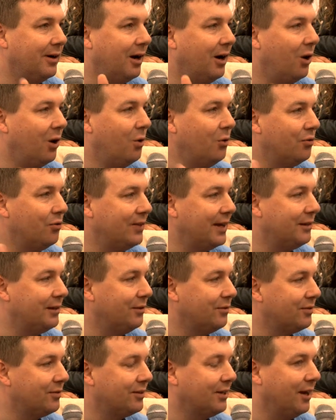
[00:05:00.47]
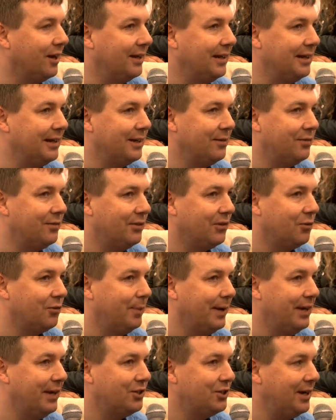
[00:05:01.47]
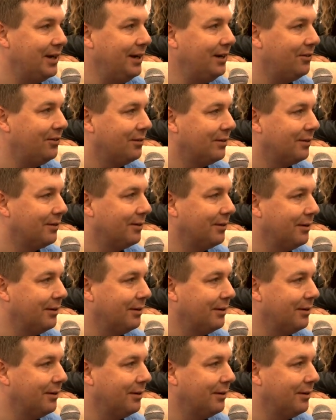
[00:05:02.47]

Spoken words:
a whole set of slightly different species,